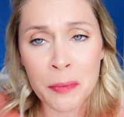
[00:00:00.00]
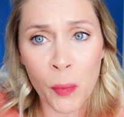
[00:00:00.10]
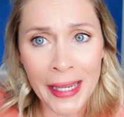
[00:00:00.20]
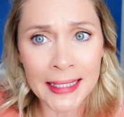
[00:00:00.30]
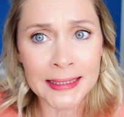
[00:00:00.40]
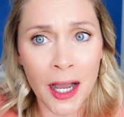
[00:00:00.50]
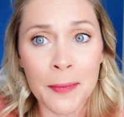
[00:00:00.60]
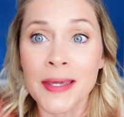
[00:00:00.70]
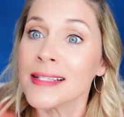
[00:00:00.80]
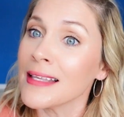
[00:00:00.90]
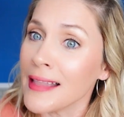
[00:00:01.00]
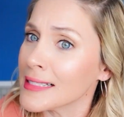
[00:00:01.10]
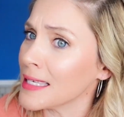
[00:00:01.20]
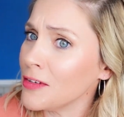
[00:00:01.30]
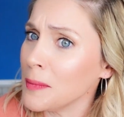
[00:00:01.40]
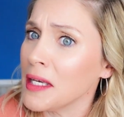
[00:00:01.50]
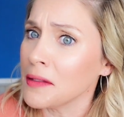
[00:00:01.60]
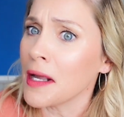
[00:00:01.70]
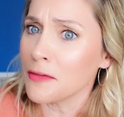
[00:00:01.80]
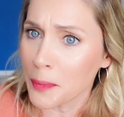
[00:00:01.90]
some weighty topics, and that's giving me
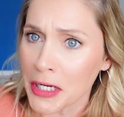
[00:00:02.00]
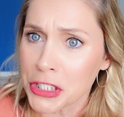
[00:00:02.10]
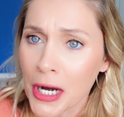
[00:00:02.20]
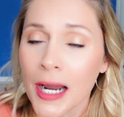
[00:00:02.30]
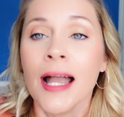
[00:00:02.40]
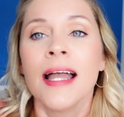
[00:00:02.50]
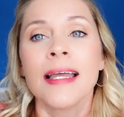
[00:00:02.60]
a lot of pressure.